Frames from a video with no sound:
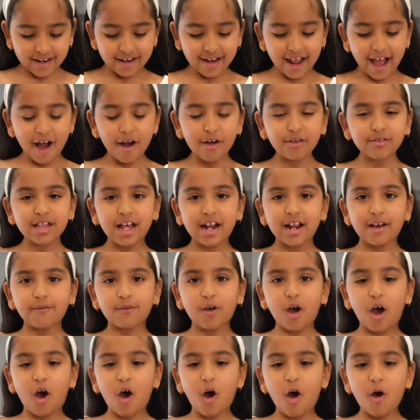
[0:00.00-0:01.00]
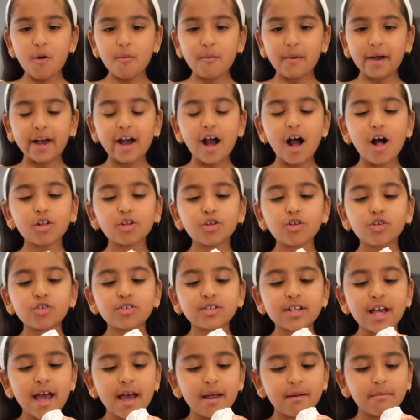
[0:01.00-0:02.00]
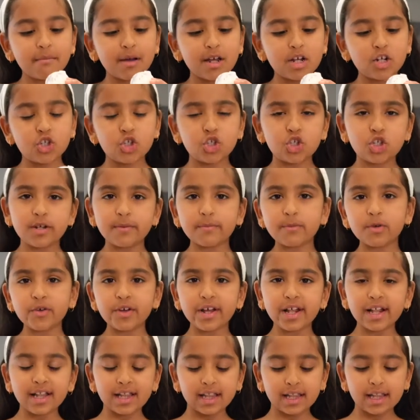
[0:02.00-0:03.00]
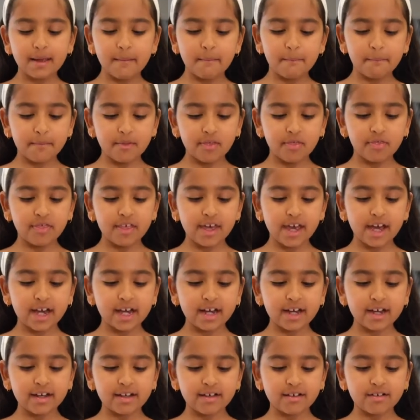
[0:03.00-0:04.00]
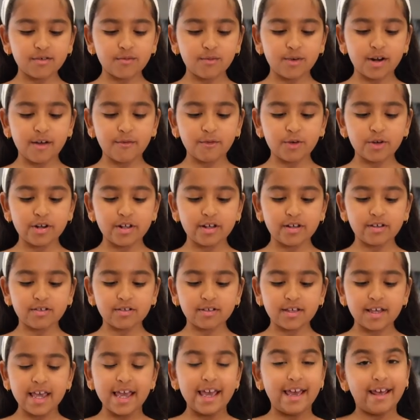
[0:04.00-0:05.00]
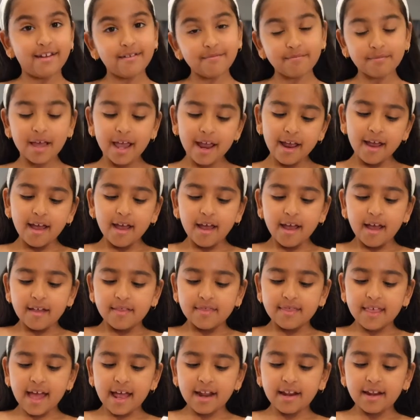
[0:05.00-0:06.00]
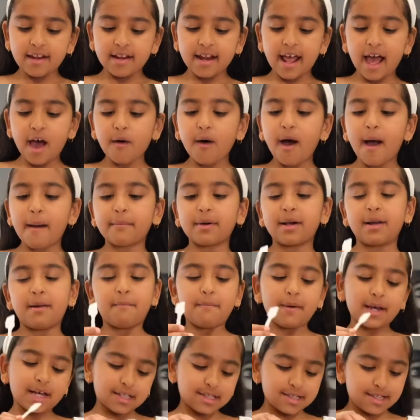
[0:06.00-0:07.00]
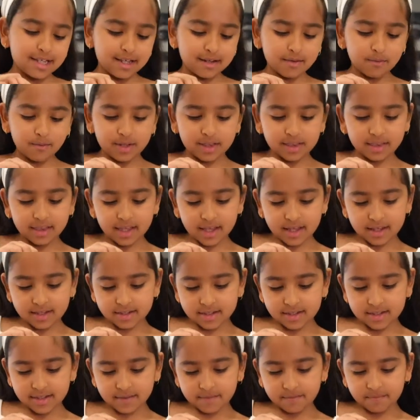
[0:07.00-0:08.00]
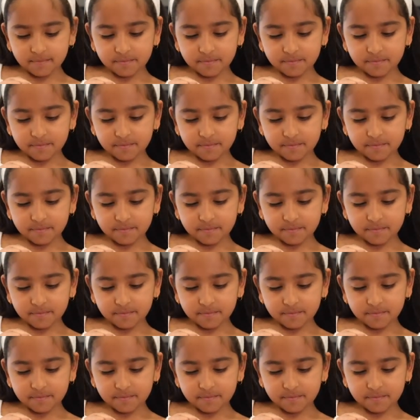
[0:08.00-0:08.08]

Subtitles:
now that I've got all my colors and my shimmery lip thing, whatever it is, in, then now I'm gonna mix it with this.